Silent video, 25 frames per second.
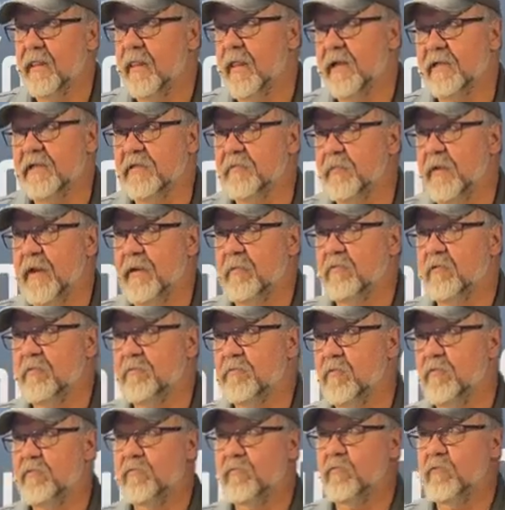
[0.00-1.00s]
I like to be able
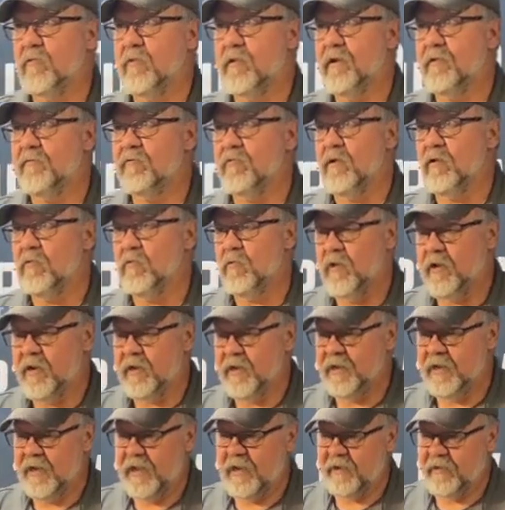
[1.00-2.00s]
to move it wherever I want it,